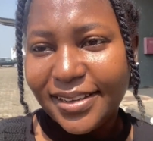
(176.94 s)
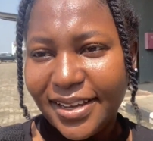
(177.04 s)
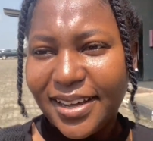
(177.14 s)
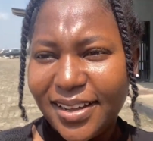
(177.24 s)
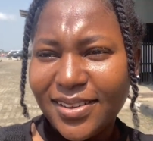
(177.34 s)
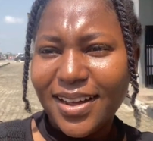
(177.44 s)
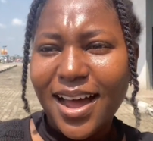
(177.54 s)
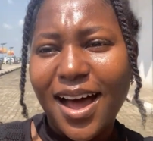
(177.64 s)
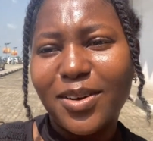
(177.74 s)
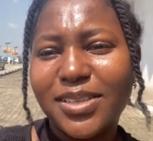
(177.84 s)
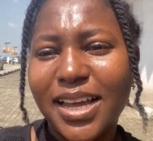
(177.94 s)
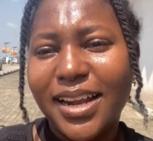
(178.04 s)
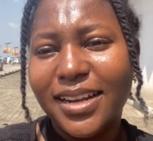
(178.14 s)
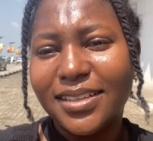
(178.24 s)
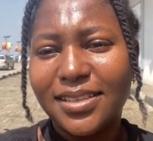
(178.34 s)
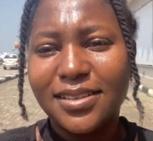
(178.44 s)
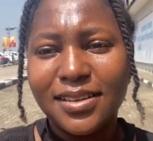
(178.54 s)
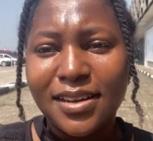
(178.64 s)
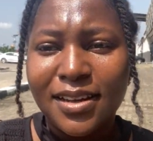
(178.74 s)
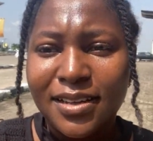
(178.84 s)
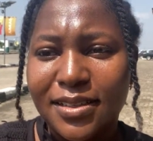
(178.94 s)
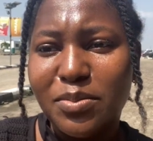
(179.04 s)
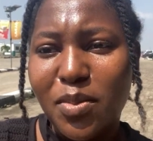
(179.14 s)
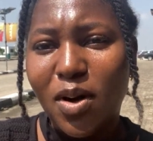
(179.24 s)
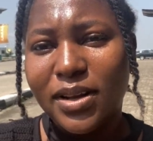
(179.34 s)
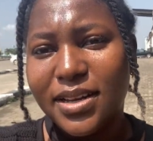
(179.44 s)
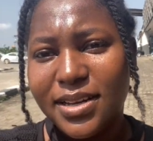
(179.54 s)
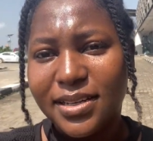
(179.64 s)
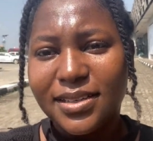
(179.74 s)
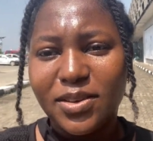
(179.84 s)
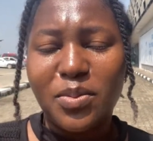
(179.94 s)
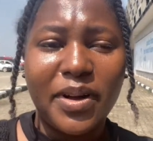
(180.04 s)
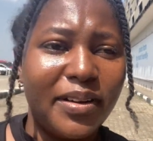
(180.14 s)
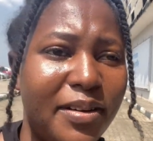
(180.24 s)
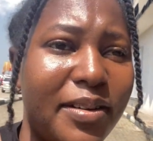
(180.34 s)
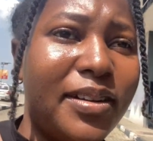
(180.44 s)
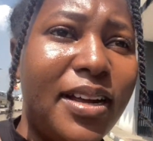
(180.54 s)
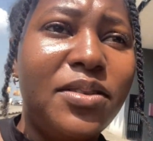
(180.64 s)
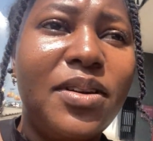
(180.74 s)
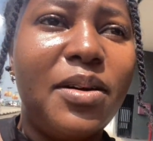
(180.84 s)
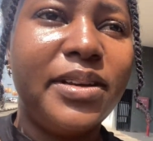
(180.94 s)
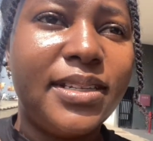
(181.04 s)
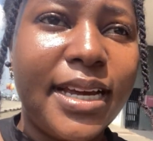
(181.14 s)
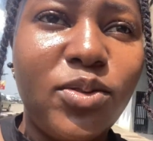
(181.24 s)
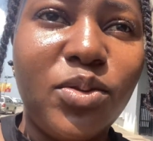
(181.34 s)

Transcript: yeah look at how silent the mall is oh my god I don't know how inside